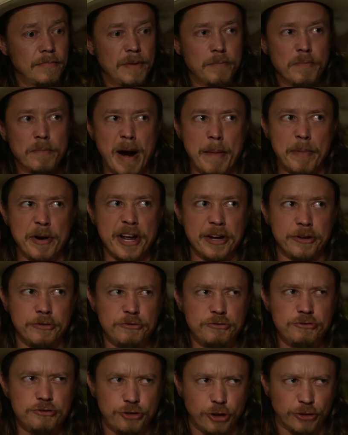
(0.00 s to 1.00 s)
remember he
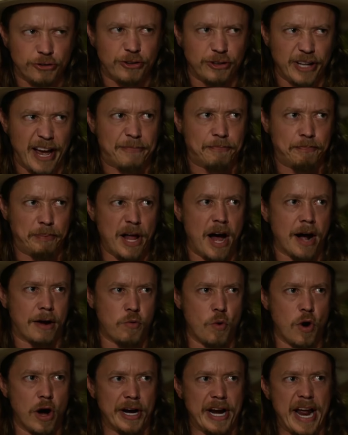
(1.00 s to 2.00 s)
had just left
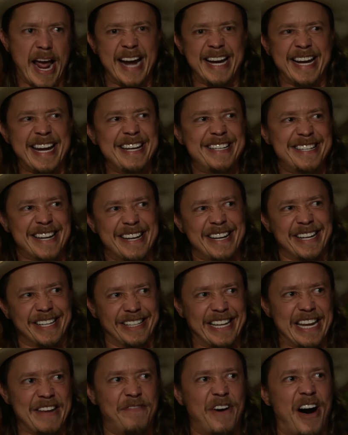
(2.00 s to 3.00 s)
Block.one and he didn't
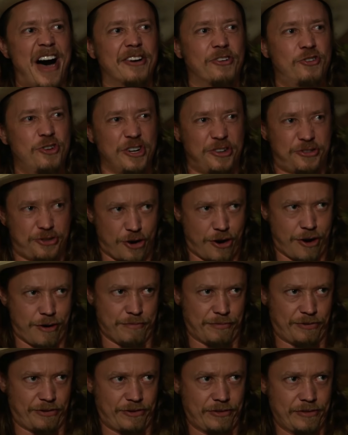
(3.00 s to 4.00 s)
leave on good terms.